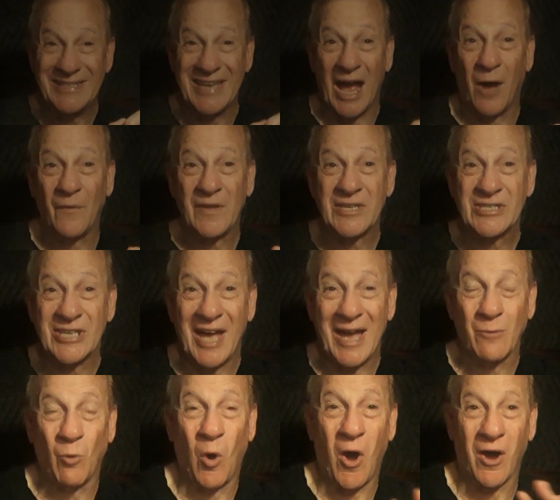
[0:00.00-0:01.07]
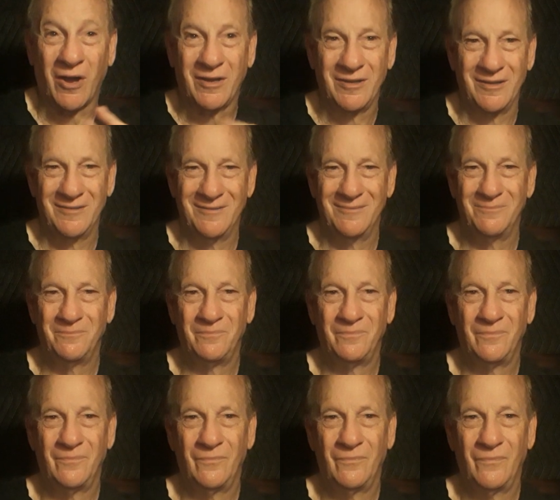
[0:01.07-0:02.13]
down the sidewalk
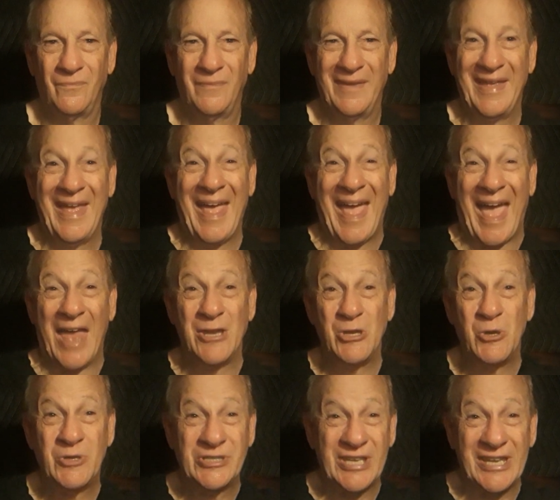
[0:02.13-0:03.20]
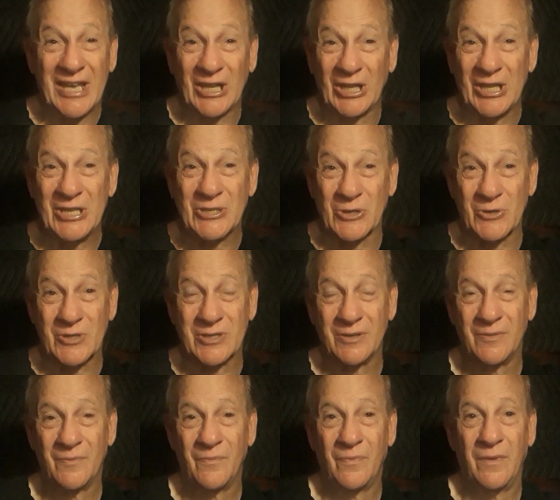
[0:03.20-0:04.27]
and you see a lizard
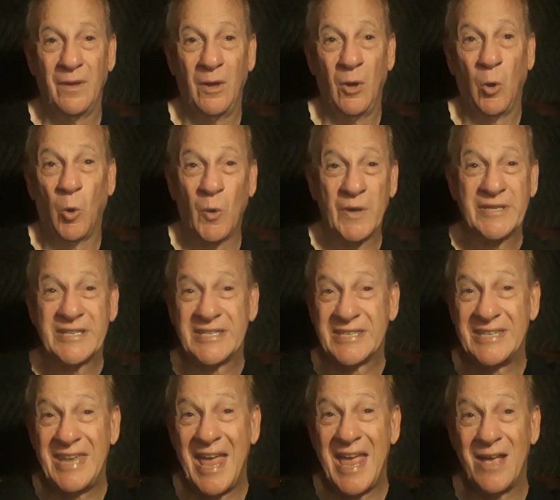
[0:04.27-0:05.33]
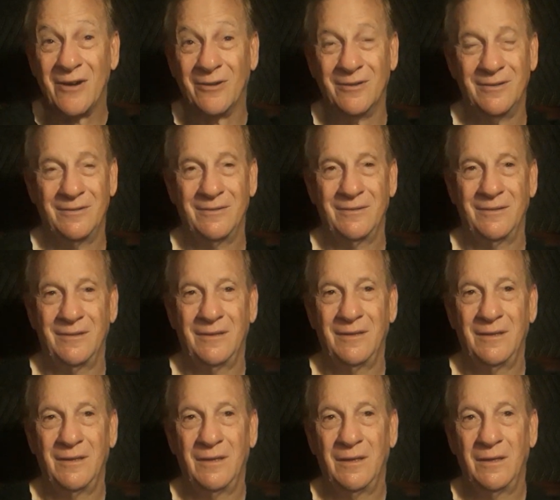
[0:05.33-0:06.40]
or a snail
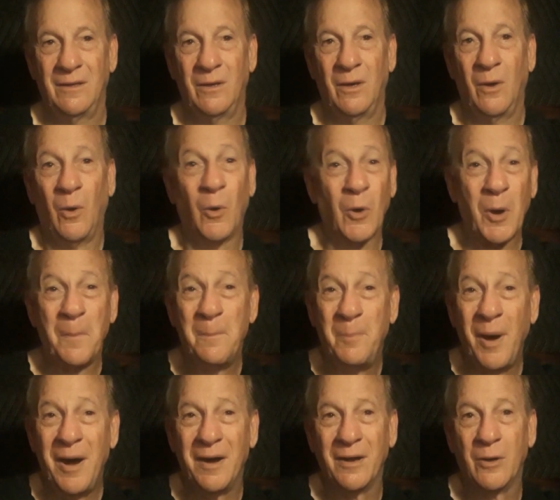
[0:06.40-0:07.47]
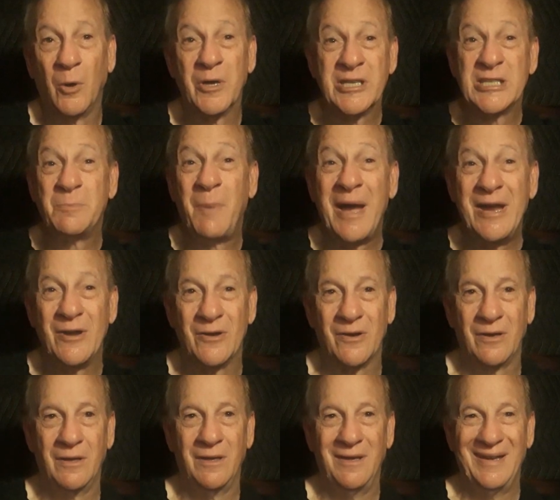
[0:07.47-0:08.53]
or a bug or a spider
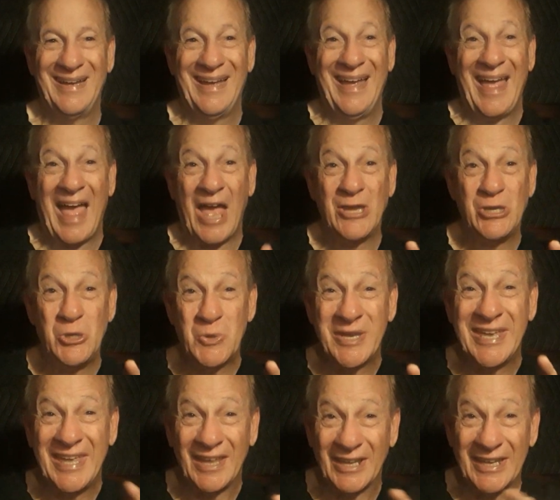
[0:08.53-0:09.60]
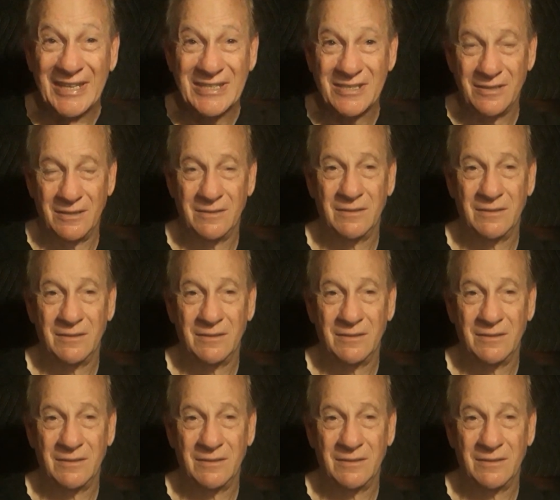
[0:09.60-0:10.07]
and you kill it,